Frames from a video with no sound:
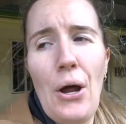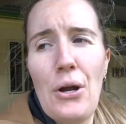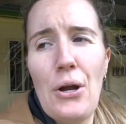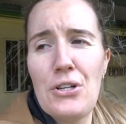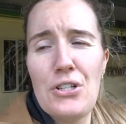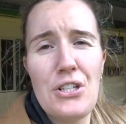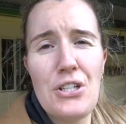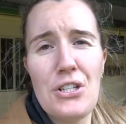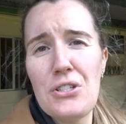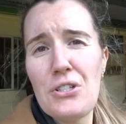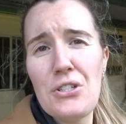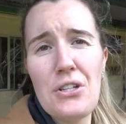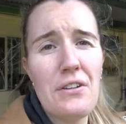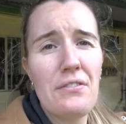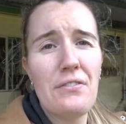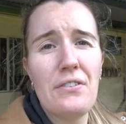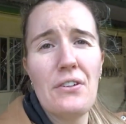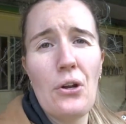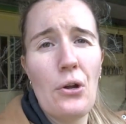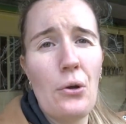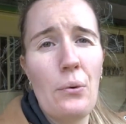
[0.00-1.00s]
she doesn't
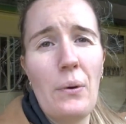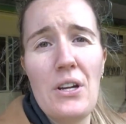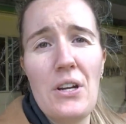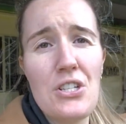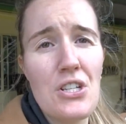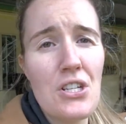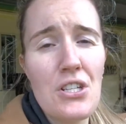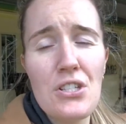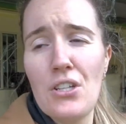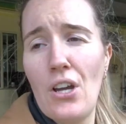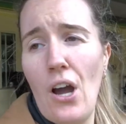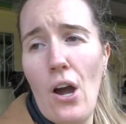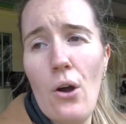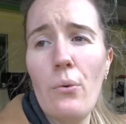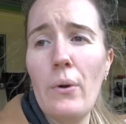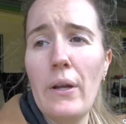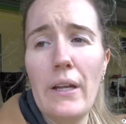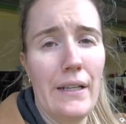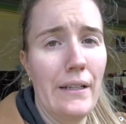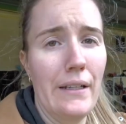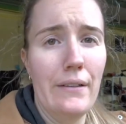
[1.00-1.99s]
even know where she's
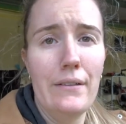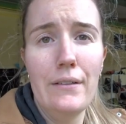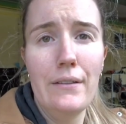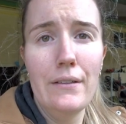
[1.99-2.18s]
going.